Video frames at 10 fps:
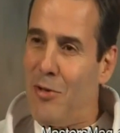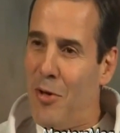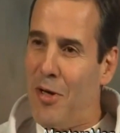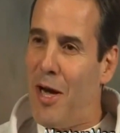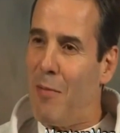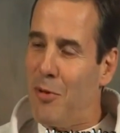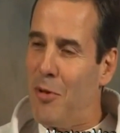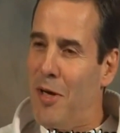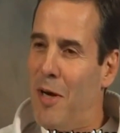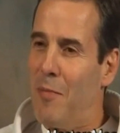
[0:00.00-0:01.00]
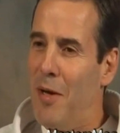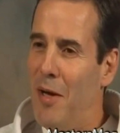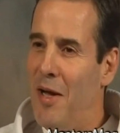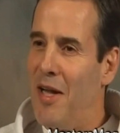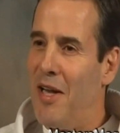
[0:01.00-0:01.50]
throwing up.
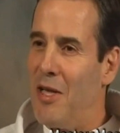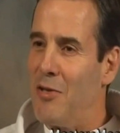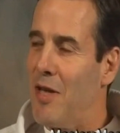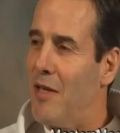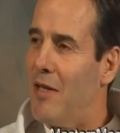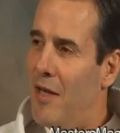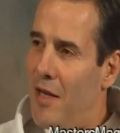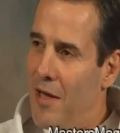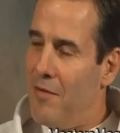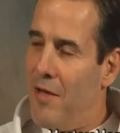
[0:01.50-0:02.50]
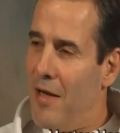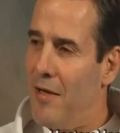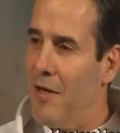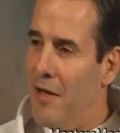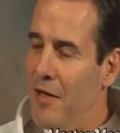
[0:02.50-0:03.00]
And Rickson was like,
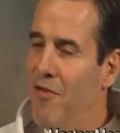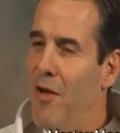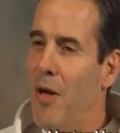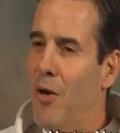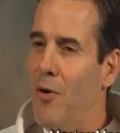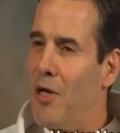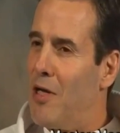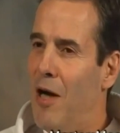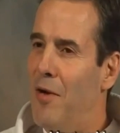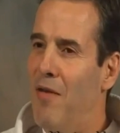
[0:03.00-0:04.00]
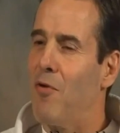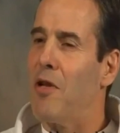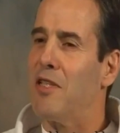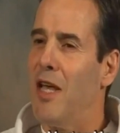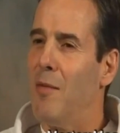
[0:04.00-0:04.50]
Daddy, leave him alone. I'm never
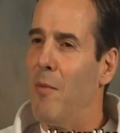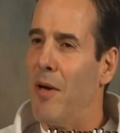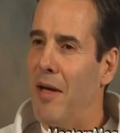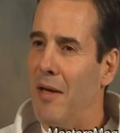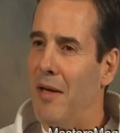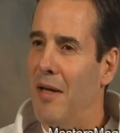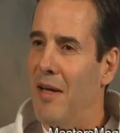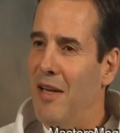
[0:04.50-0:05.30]
going to see him again.